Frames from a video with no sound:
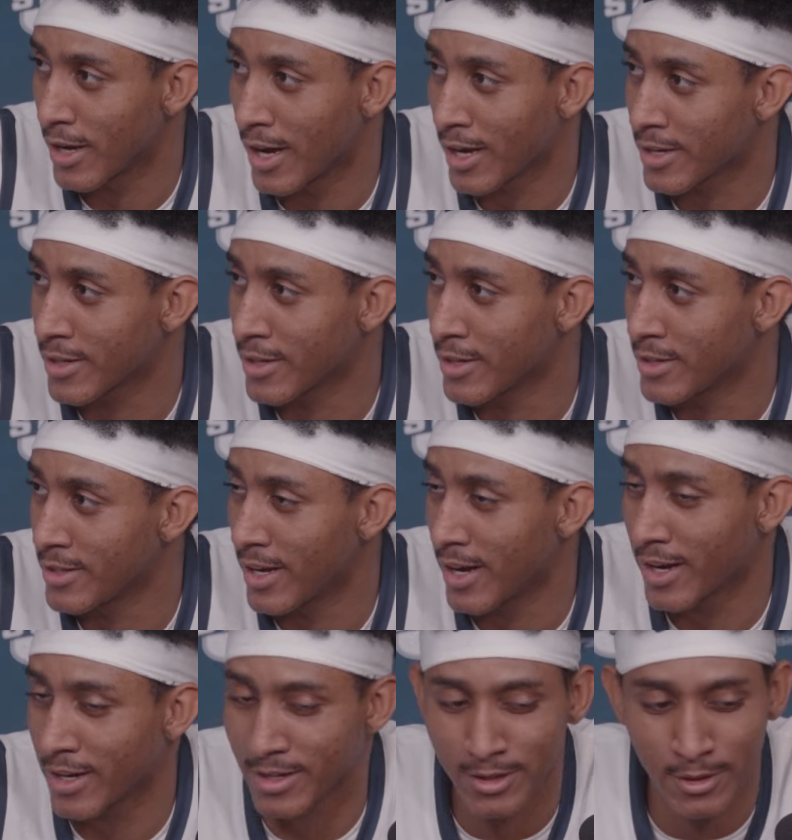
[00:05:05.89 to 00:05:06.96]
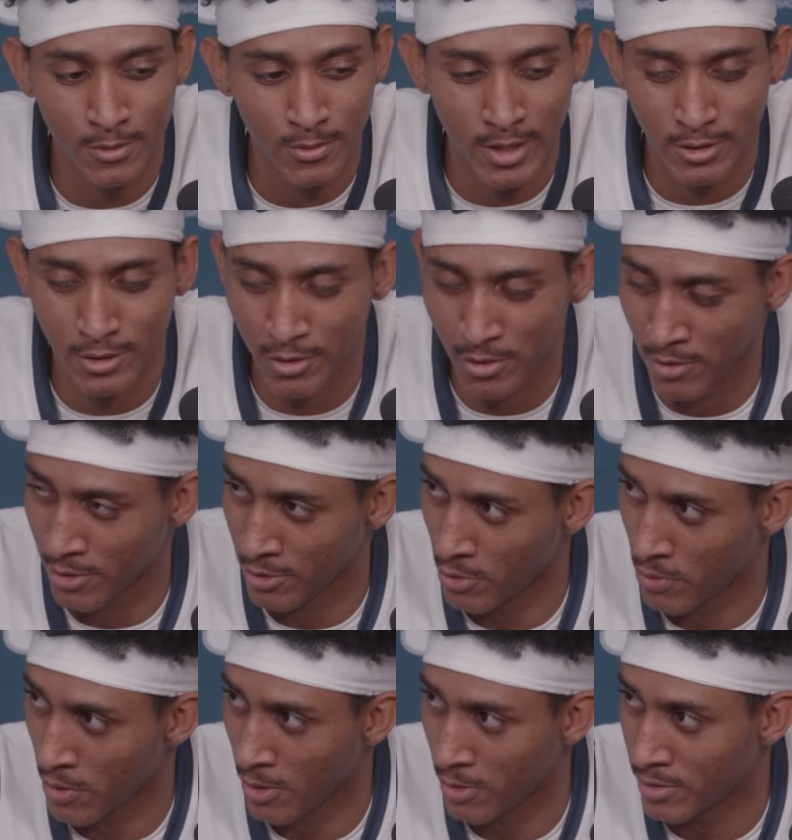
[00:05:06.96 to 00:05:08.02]
I couldn't I couldn't wait to go on
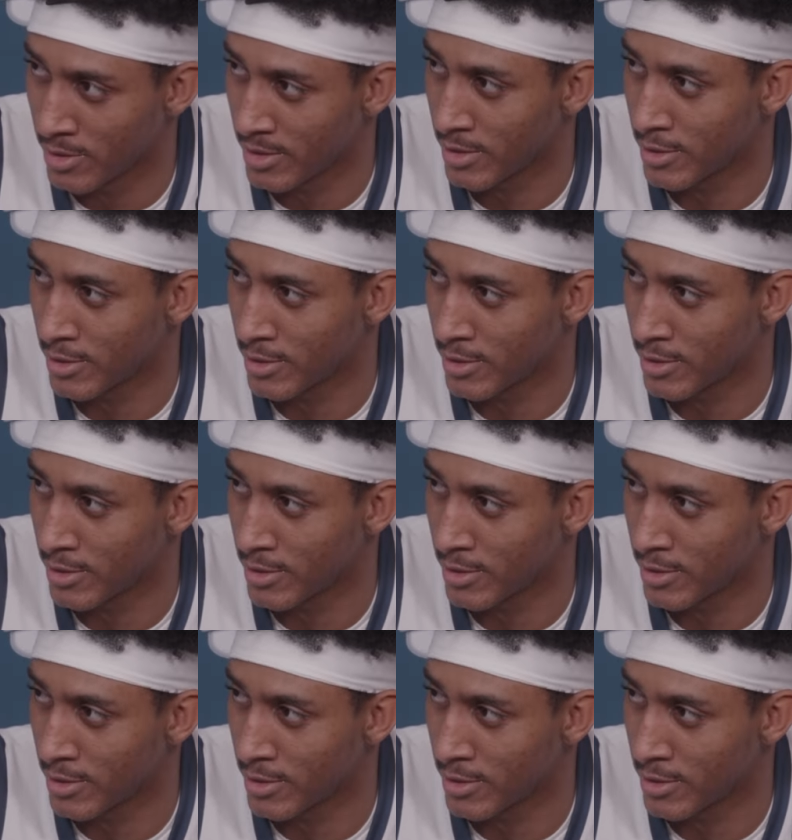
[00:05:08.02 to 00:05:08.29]
the road.